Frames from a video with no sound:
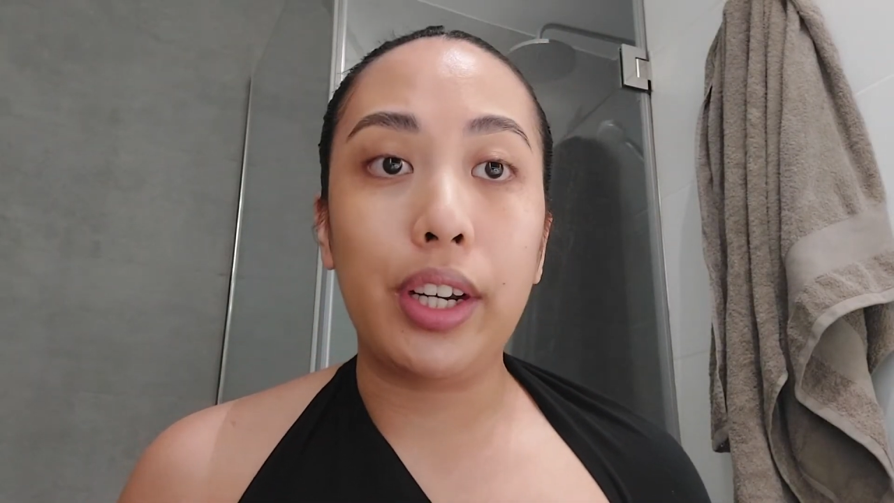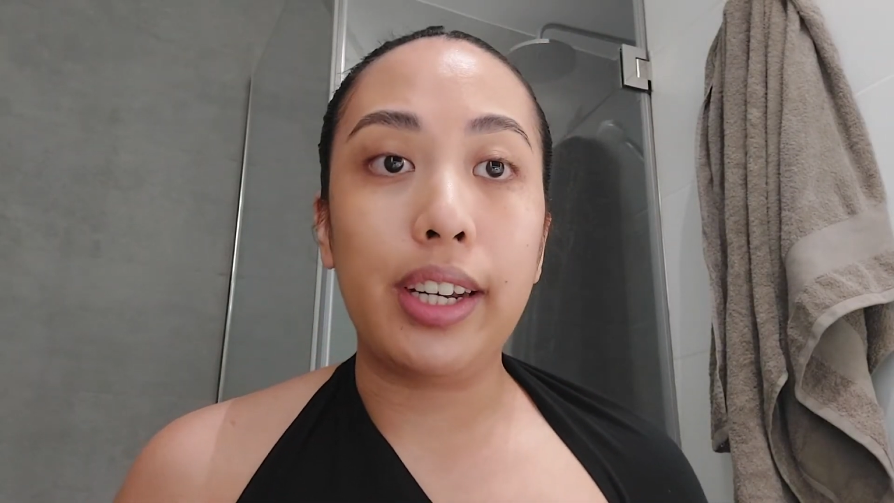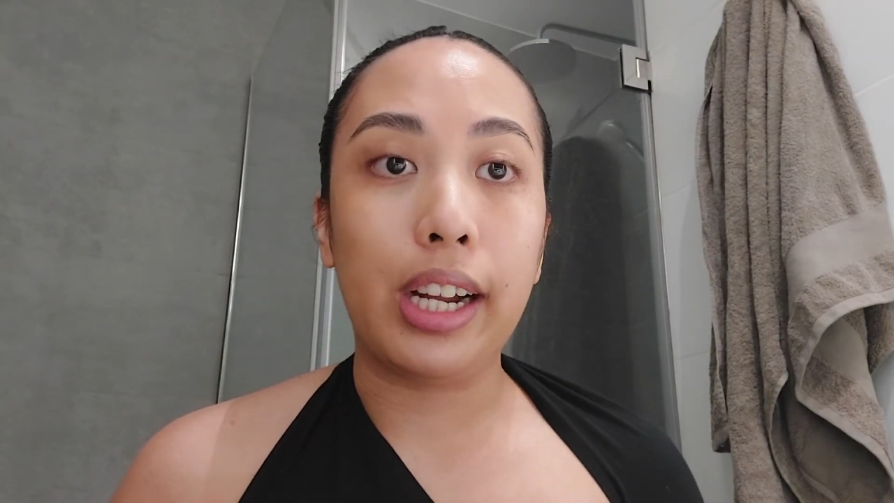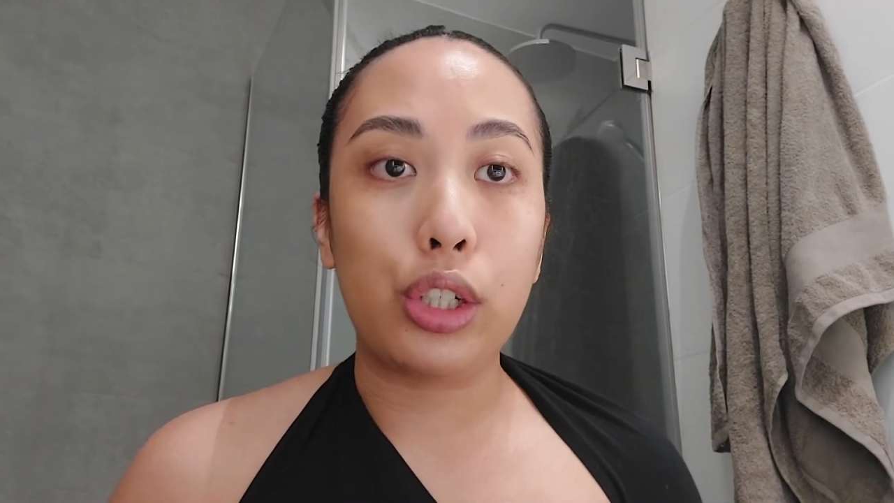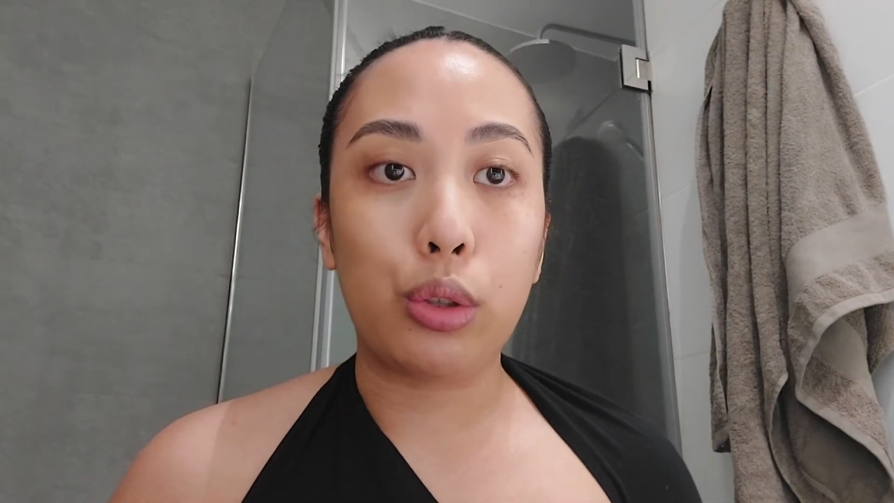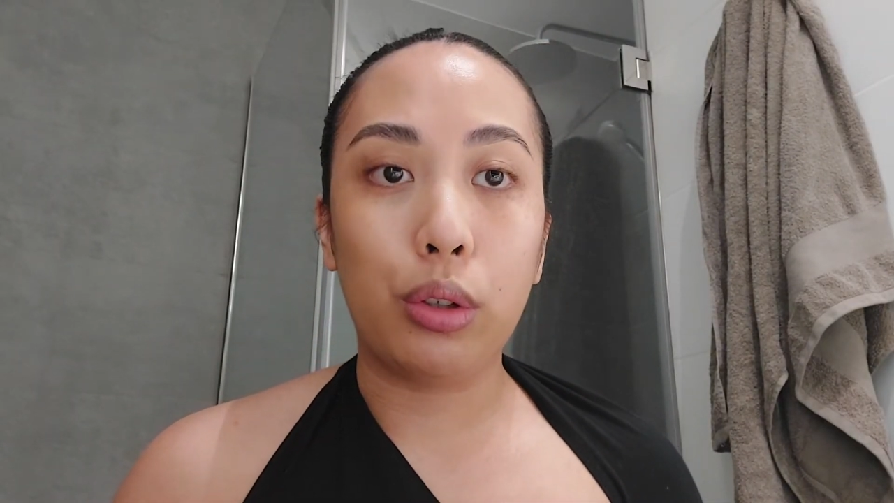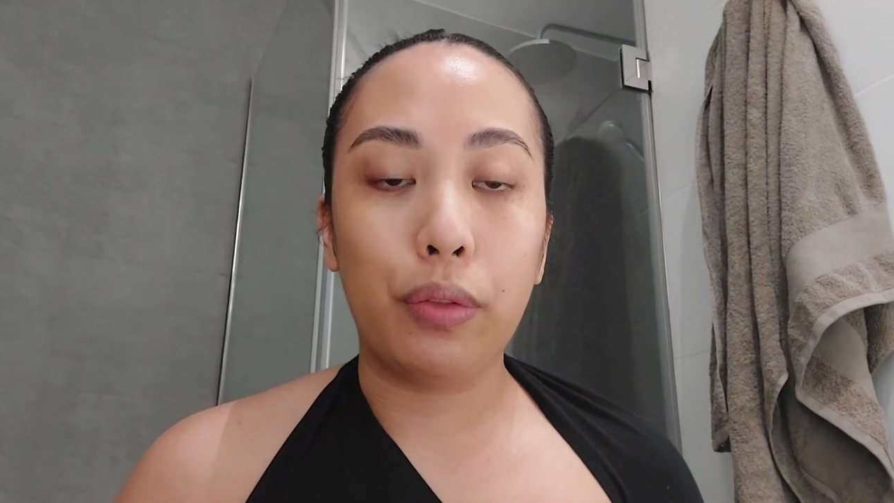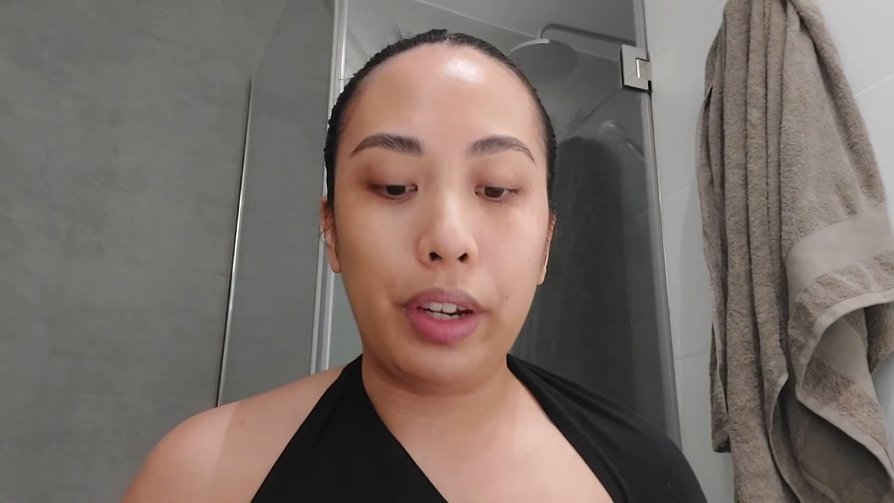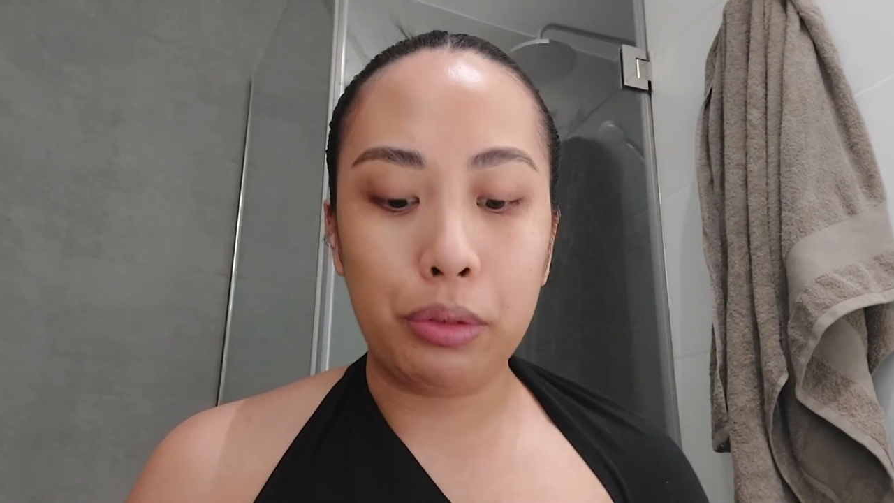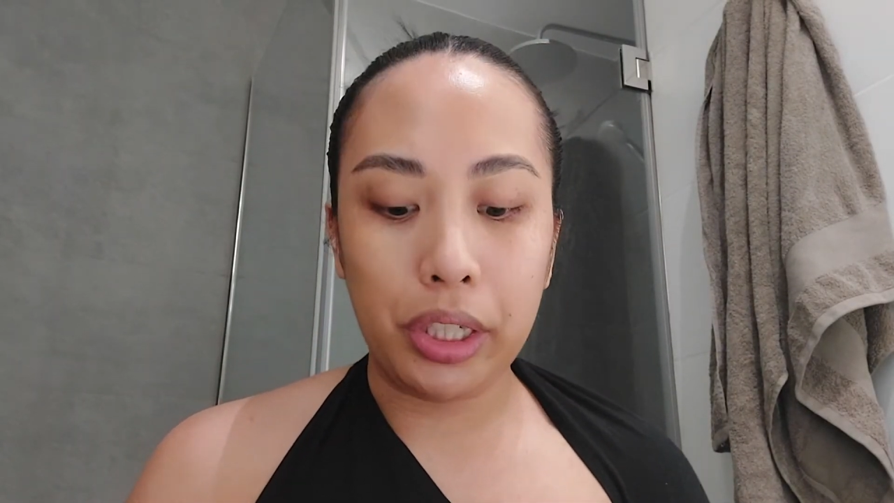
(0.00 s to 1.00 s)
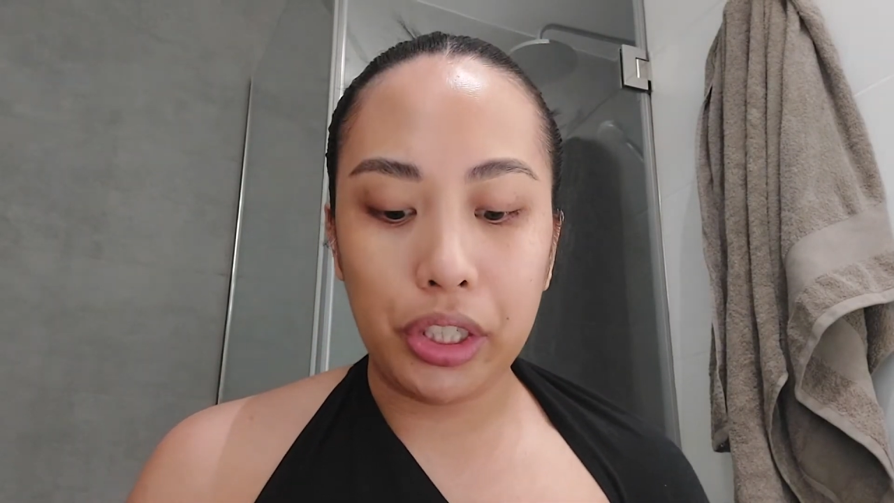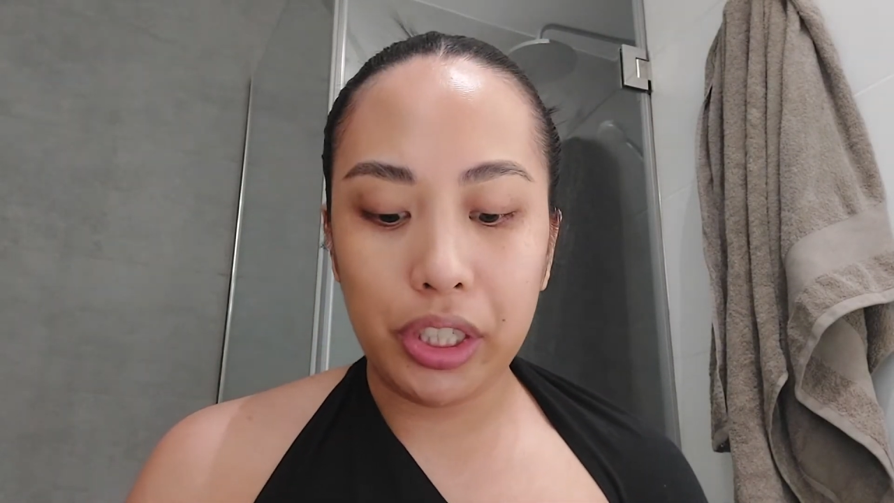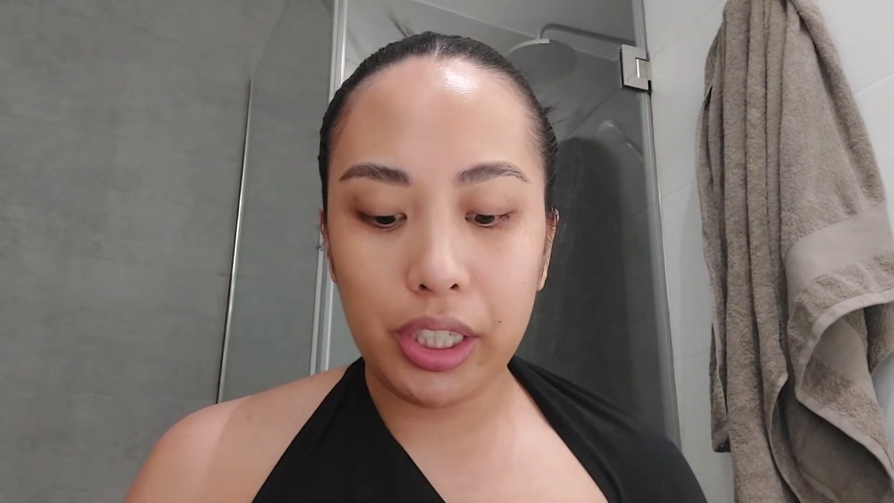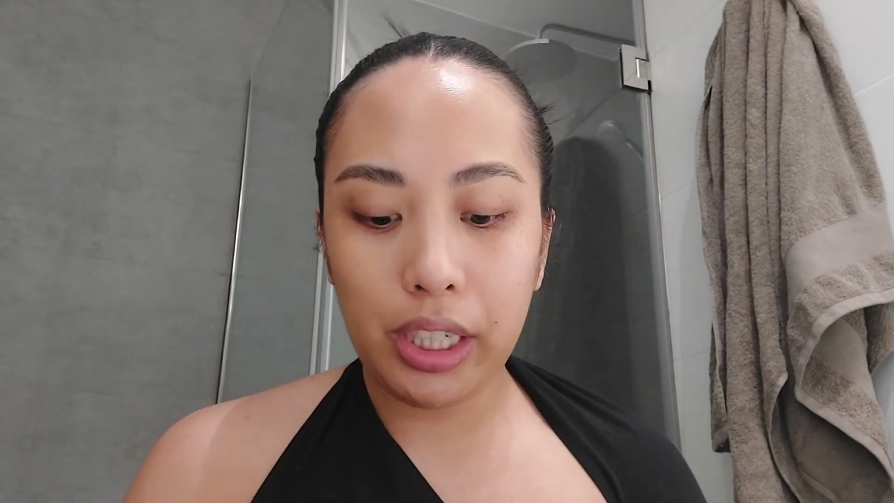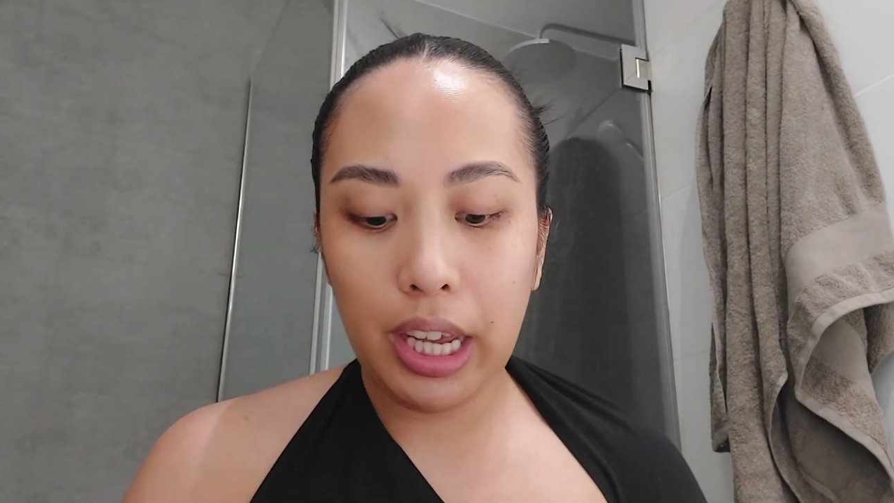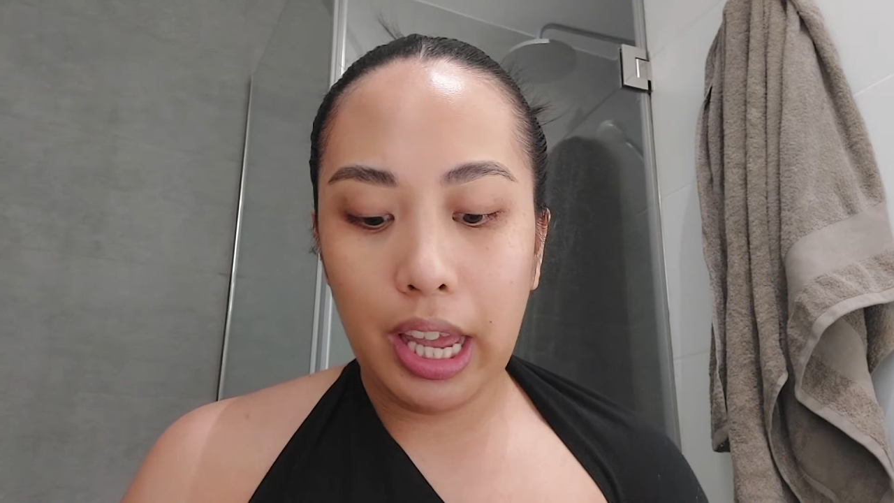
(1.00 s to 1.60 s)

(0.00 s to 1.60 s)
natural foundation.